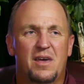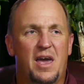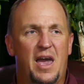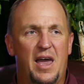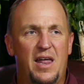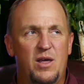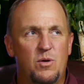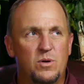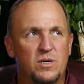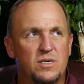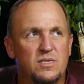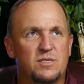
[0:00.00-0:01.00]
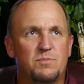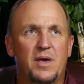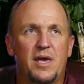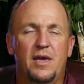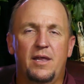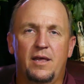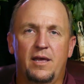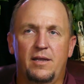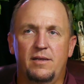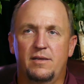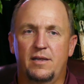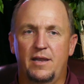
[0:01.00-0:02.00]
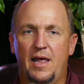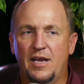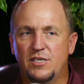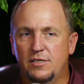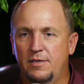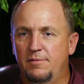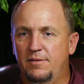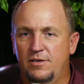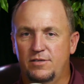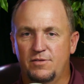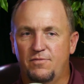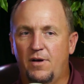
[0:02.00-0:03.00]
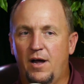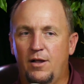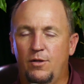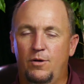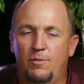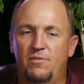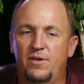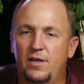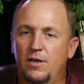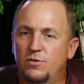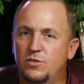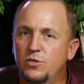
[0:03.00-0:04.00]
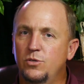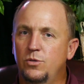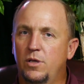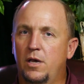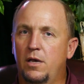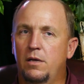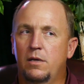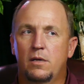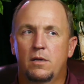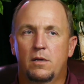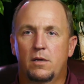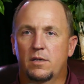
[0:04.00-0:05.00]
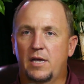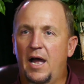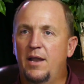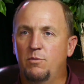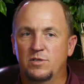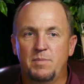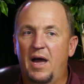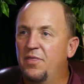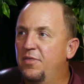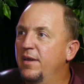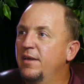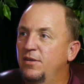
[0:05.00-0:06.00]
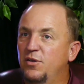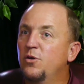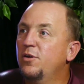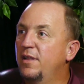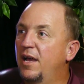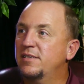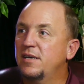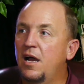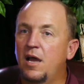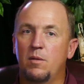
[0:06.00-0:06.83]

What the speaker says: And it was, man, and actually there's a follow-up video too that kind of was my thinking during that time.